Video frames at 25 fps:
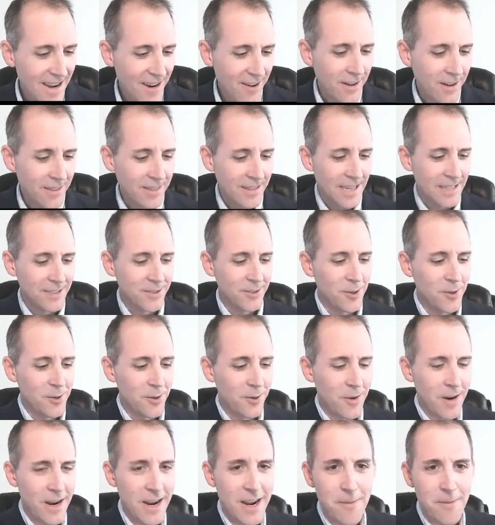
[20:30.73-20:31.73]
Eric, that's all
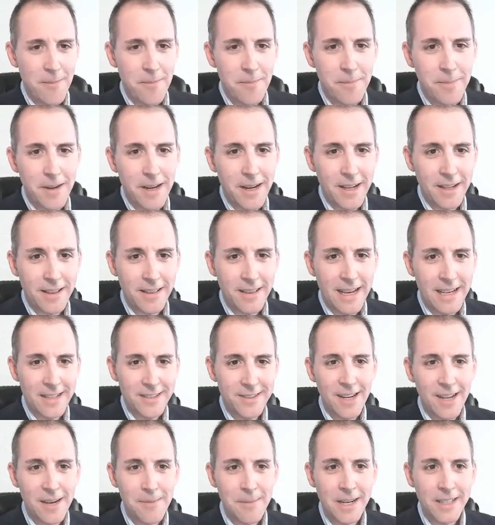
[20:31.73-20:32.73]
great, but
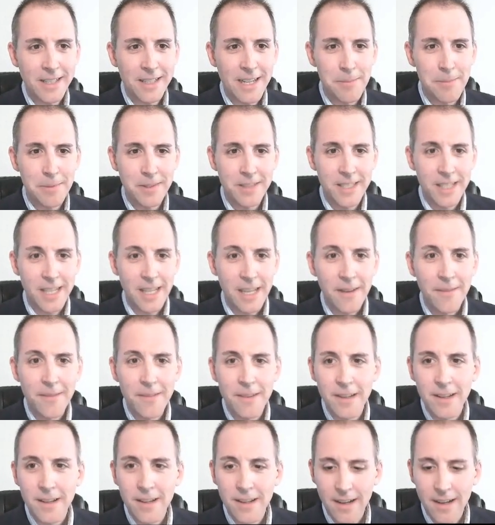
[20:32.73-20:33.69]
that's not my cup of tea.